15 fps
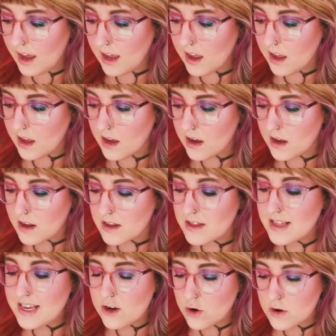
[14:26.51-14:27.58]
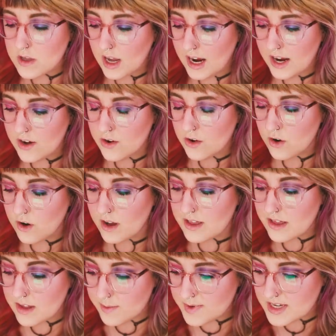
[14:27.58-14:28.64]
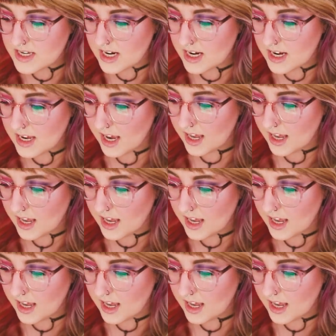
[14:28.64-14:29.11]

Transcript: a glitter liner, a lipstick,